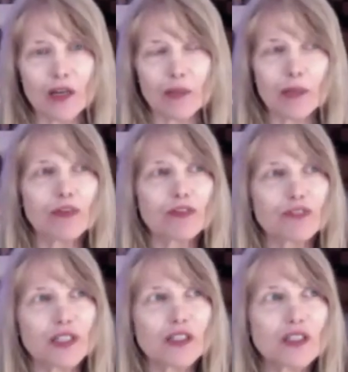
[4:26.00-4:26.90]
People
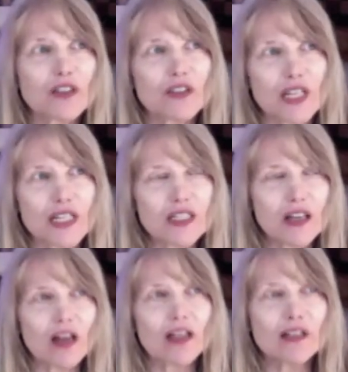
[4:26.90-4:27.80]
feel this
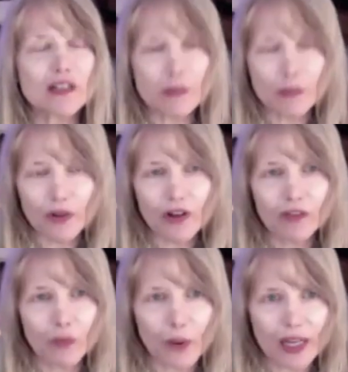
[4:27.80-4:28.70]
on a number
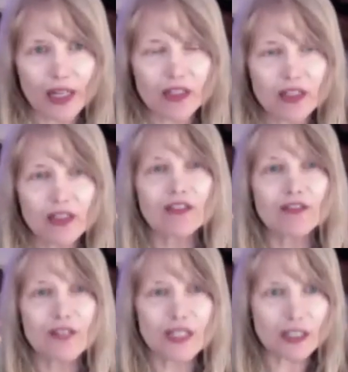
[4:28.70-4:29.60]
of ways,
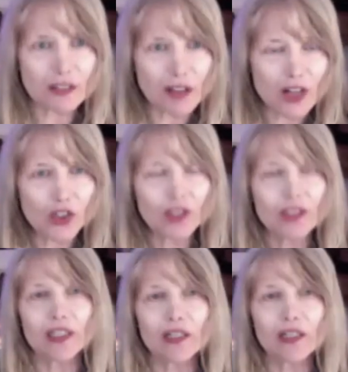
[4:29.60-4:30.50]

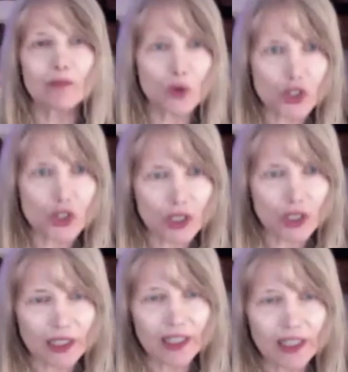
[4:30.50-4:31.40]
physiologically,
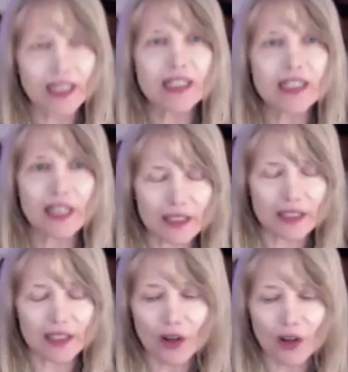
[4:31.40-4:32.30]
emotionally,
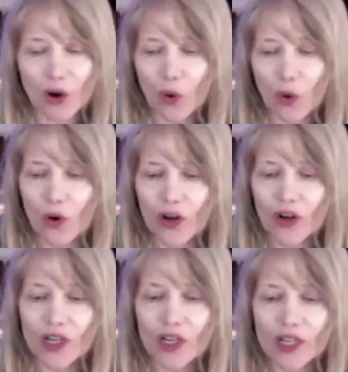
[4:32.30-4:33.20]
kinesthetically,
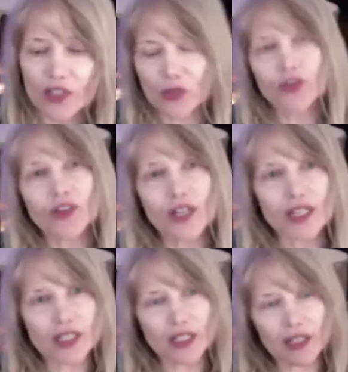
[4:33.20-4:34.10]
or certain
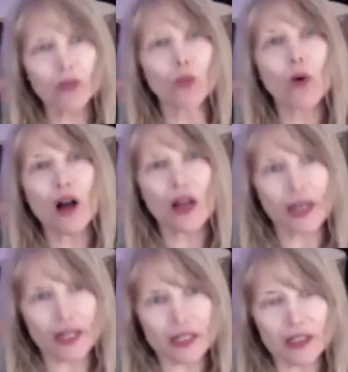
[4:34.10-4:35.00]
things can
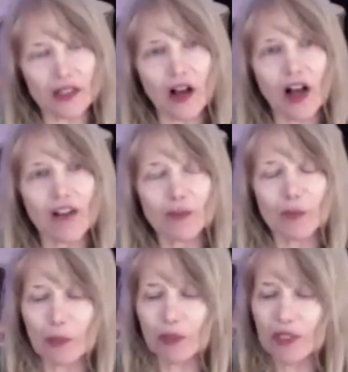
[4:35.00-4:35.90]
unwind. Often
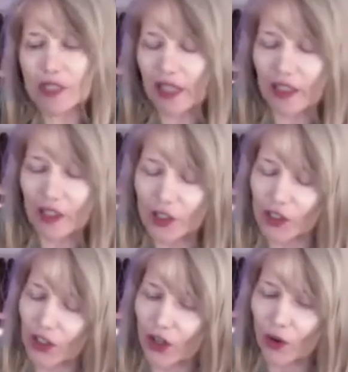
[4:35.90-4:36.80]
people say,
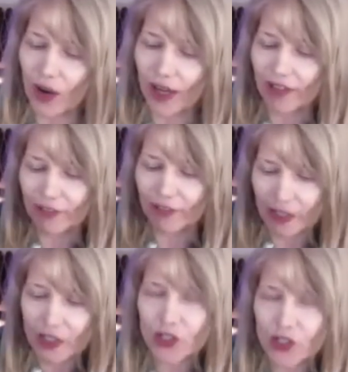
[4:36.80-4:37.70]
I fell
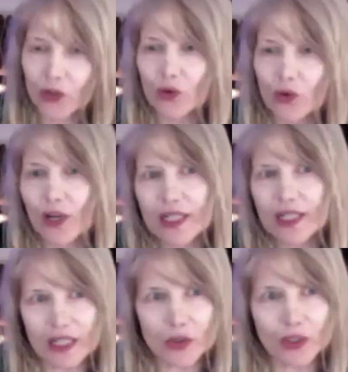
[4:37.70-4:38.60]
into a
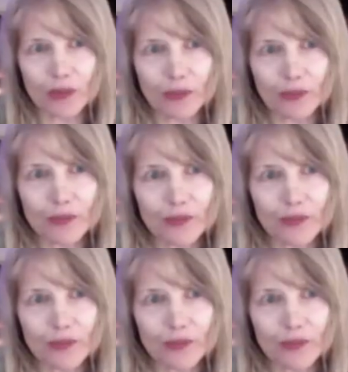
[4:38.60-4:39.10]
daydream,